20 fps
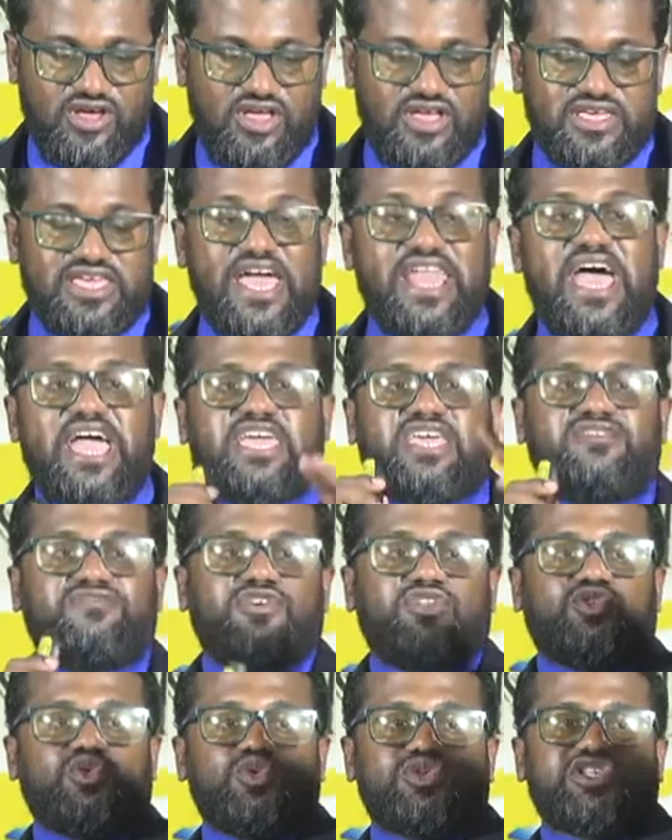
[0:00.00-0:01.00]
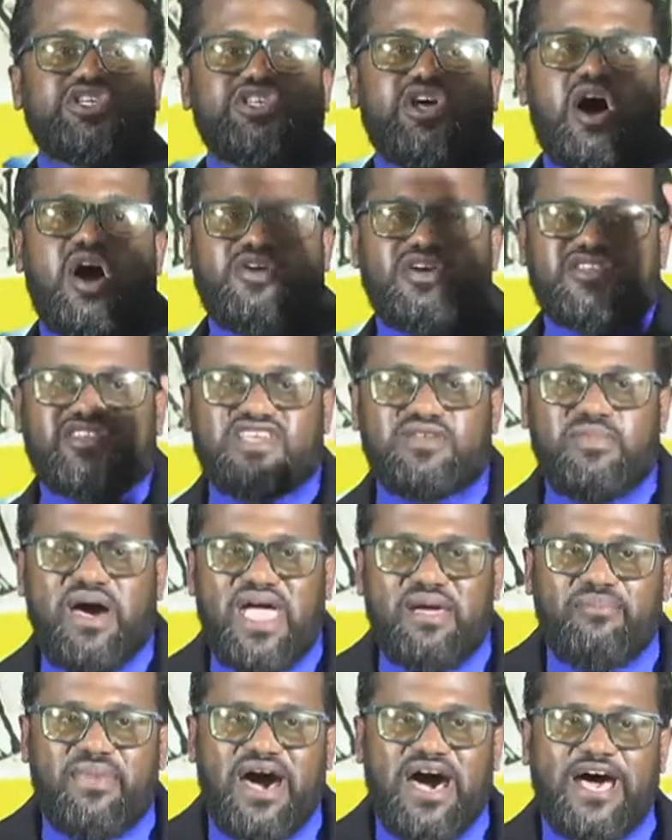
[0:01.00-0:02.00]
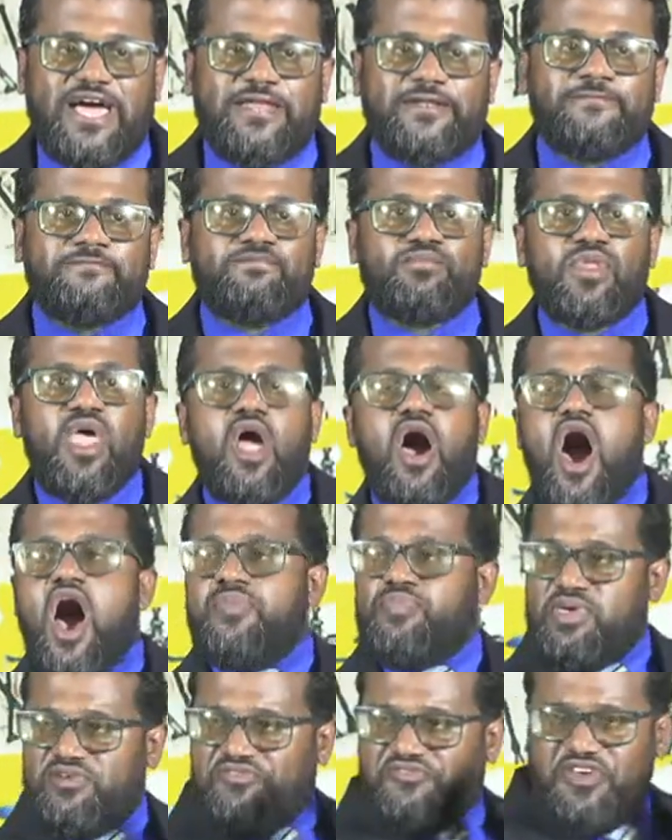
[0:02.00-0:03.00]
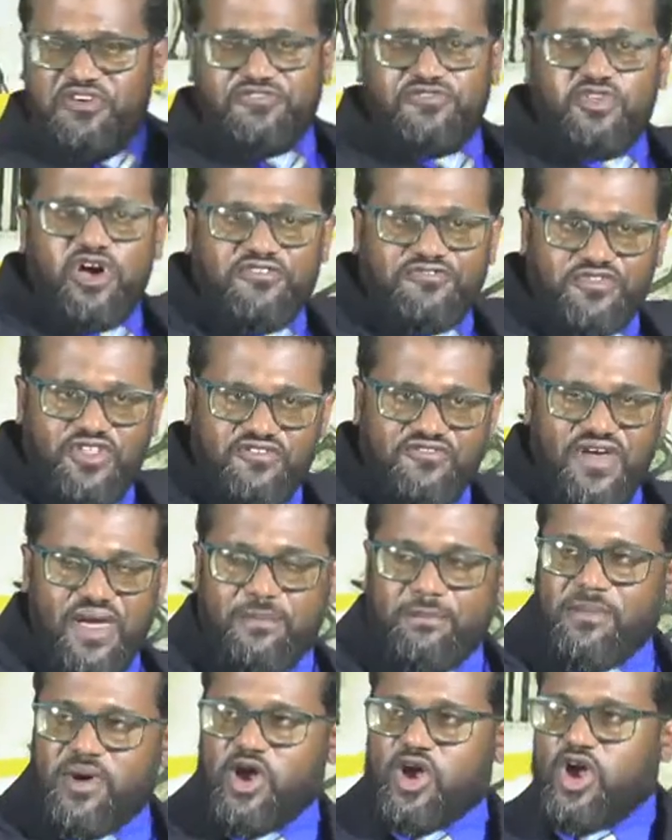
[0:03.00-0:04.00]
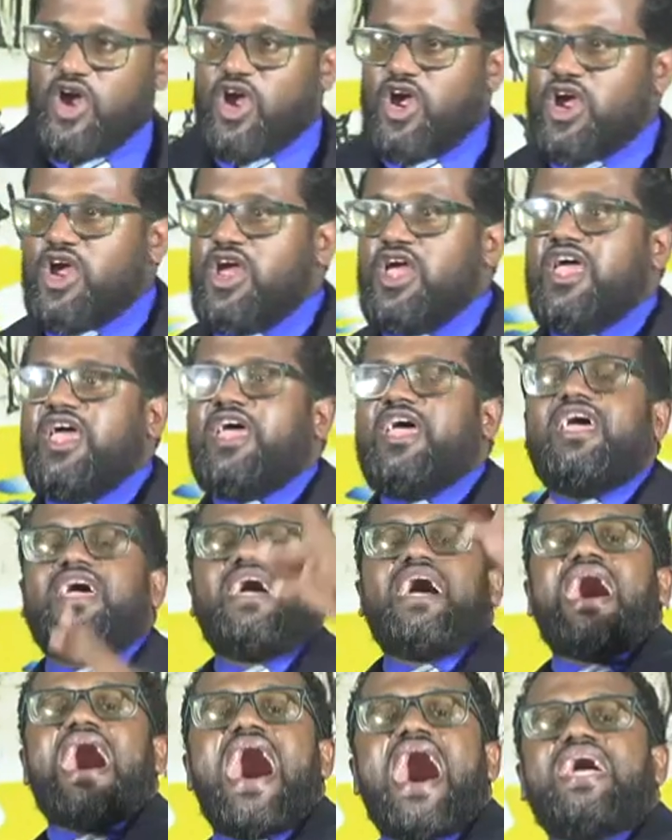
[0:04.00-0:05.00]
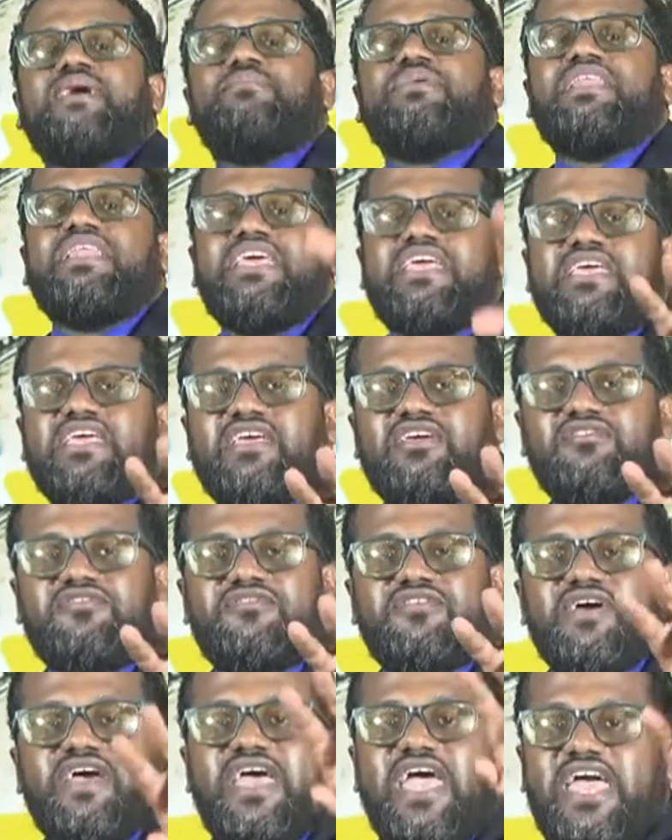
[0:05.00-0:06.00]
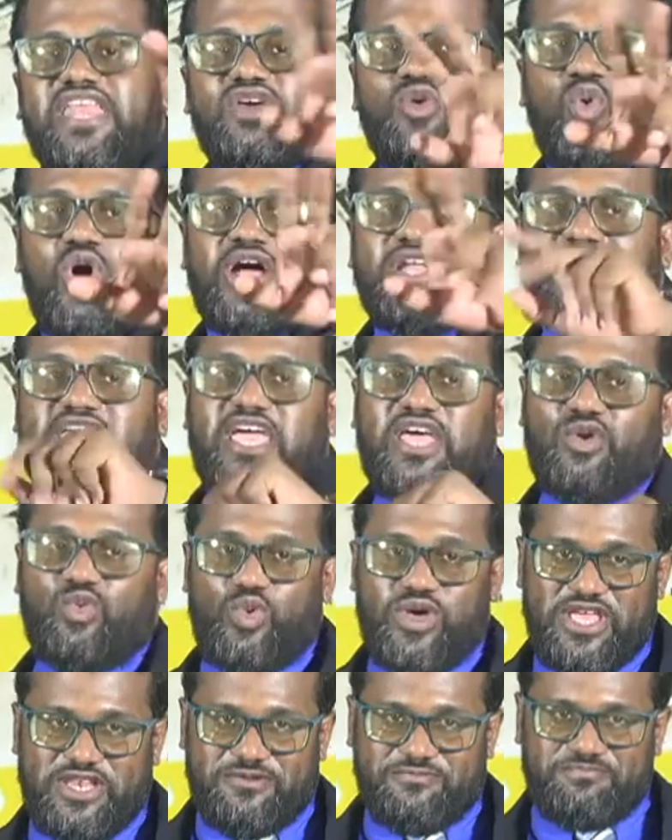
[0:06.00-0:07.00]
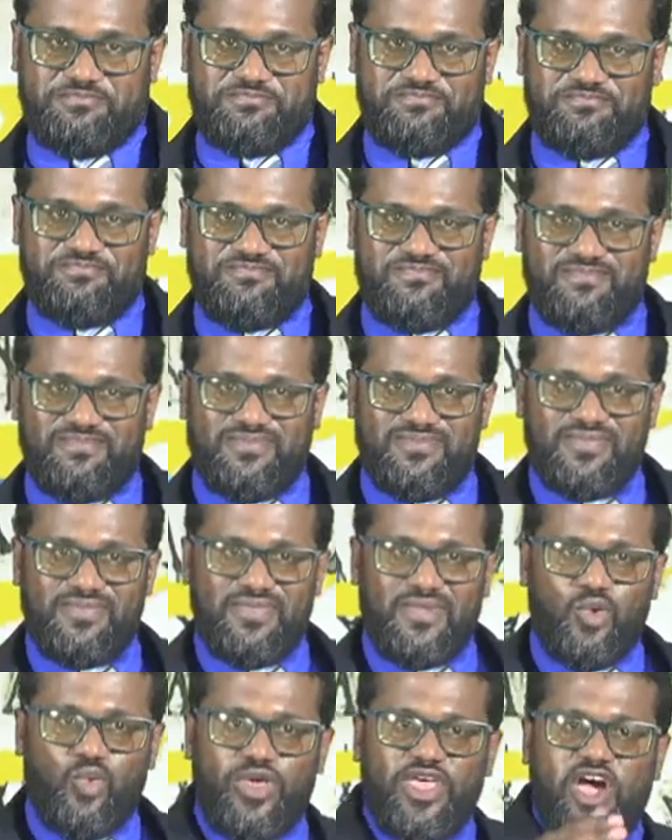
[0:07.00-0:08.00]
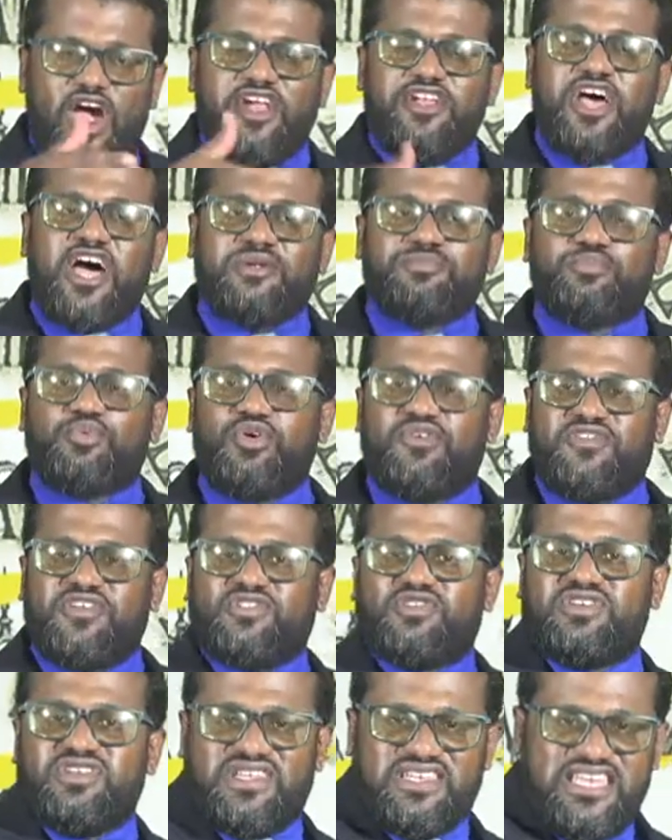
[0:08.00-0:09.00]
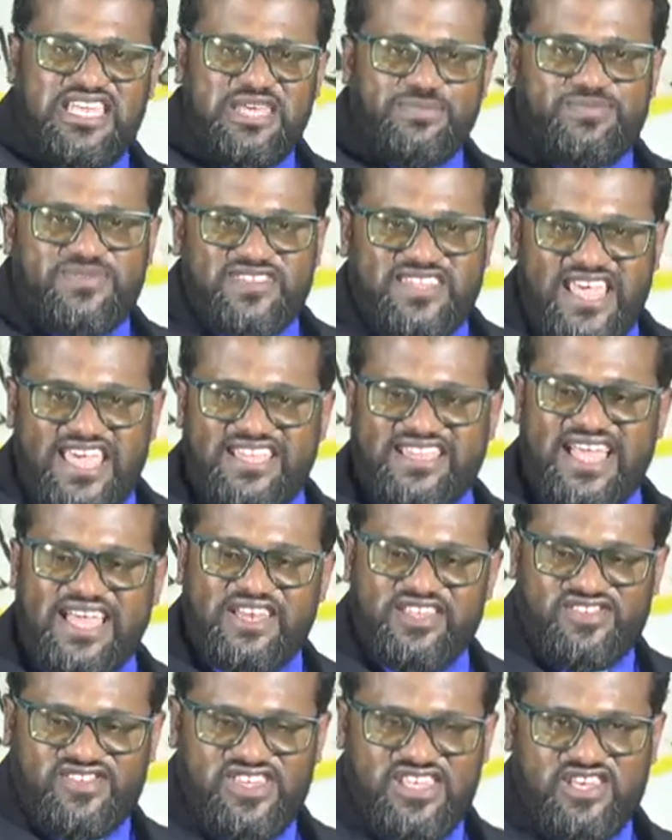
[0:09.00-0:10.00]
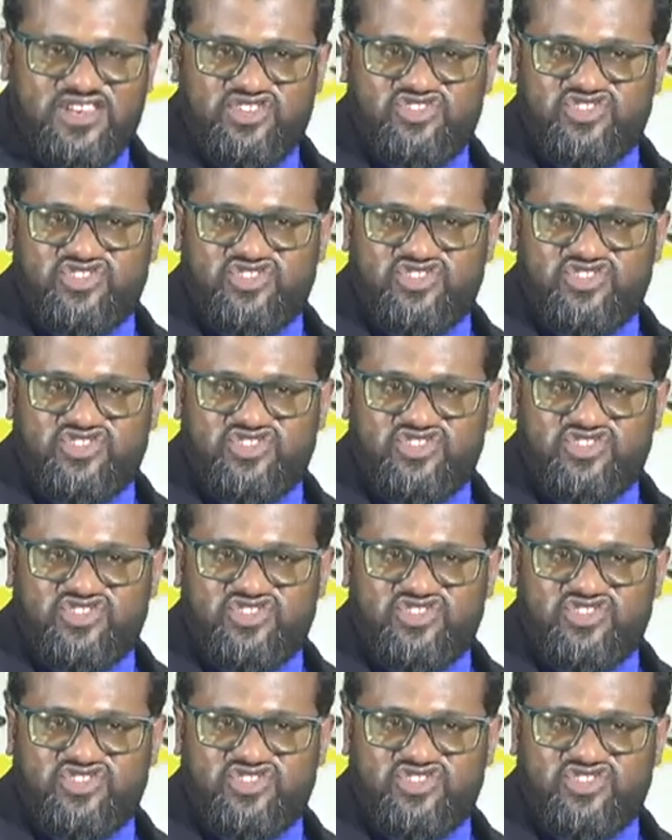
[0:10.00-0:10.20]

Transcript: Can I give you two scenarios in my mind? On the 5th of November, I believe anyone can win. We are not privy to the deep state and the secret